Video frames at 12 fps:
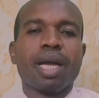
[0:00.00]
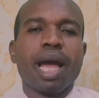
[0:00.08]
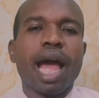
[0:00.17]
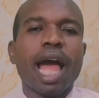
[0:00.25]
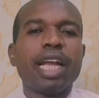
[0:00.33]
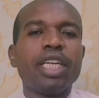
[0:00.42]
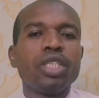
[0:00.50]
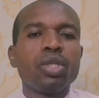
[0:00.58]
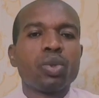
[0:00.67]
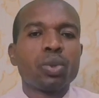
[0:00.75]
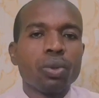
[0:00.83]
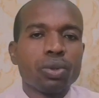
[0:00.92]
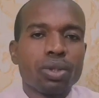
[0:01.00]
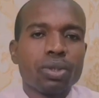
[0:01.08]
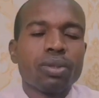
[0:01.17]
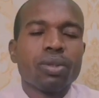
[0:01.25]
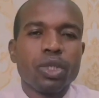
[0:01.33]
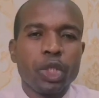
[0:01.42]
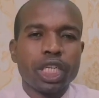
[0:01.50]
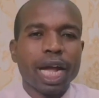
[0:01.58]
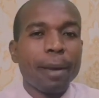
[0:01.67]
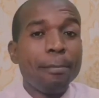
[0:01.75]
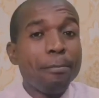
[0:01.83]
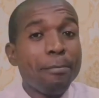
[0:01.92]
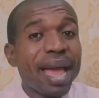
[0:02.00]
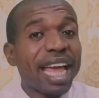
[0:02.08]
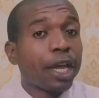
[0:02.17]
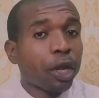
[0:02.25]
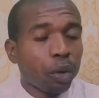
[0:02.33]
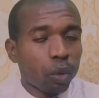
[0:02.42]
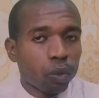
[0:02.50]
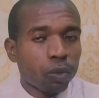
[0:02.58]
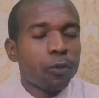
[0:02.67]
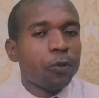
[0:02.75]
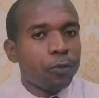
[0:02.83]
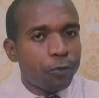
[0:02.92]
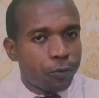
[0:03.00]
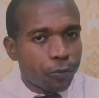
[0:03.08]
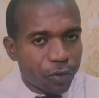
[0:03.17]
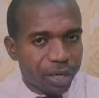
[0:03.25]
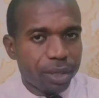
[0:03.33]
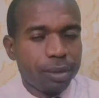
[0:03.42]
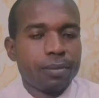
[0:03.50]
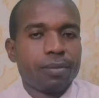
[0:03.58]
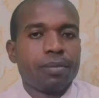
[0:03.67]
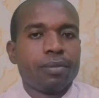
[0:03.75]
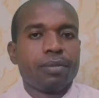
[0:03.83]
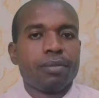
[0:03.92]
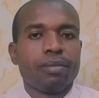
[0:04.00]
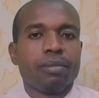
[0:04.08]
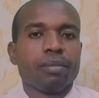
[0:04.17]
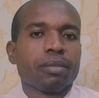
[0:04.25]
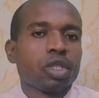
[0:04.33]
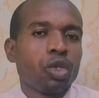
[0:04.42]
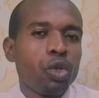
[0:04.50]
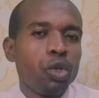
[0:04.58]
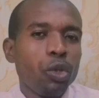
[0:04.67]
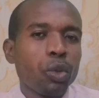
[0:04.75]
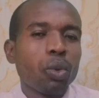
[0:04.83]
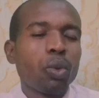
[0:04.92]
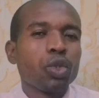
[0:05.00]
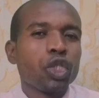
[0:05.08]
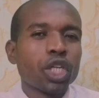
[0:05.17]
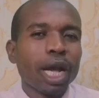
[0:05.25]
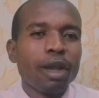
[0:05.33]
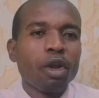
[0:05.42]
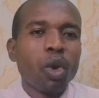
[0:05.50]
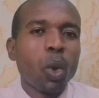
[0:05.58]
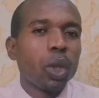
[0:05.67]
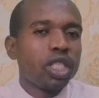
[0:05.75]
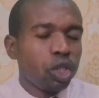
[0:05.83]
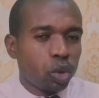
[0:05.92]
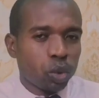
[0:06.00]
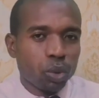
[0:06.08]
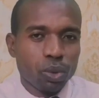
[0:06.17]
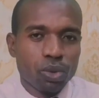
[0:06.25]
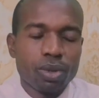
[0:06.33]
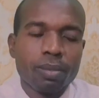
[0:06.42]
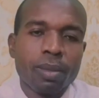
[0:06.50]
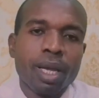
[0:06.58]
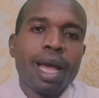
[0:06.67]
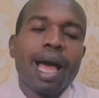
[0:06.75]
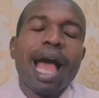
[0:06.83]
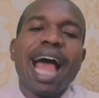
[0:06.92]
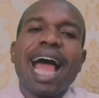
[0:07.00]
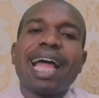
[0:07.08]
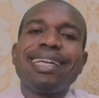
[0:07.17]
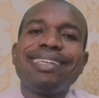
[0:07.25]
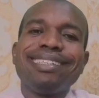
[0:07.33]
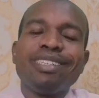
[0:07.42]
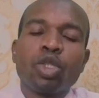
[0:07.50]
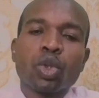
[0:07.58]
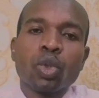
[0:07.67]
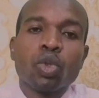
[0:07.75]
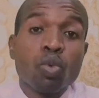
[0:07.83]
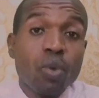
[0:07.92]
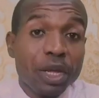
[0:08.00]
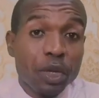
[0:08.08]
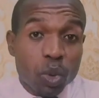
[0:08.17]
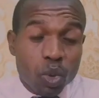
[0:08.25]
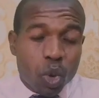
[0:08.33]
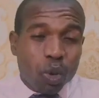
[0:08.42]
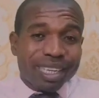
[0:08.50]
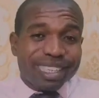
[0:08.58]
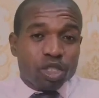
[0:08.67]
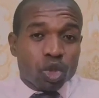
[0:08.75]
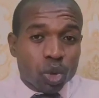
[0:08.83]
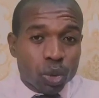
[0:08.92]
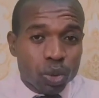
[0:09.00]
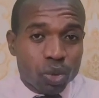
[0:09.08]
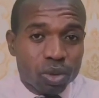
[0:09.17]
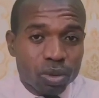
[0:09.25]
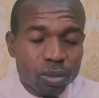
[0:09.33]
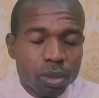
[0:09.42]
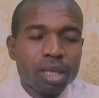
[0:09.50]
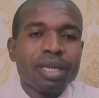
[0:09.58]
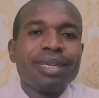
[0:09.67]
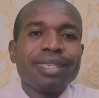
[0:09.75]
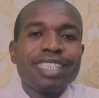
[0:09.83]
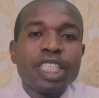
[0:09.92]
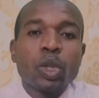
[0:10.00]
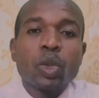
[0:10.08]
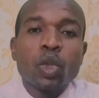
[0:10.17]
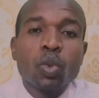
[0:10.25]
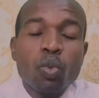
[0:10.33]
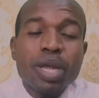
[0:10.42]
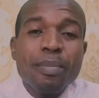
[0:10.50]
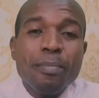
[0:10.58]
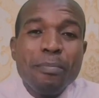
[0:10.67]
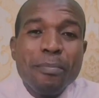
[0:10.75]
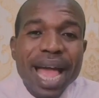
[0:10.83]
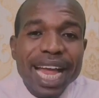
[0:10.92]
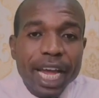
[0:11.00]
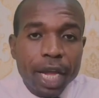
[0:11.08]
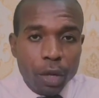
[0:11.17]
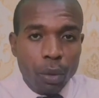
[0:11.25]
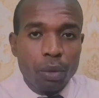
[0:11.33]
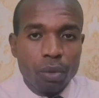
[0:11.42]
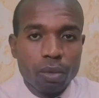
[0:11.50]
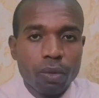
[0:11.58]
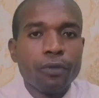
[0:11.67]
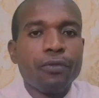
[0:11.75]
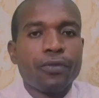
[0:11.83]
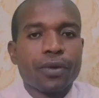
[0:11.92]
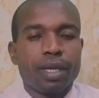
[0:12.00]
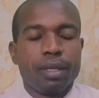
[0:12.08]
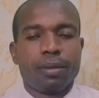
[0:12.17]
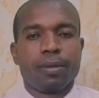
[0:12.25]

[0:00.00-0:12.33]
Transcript: and the truth shall make you free. You shall know the truth, and the truth, when you know the truth will make you free.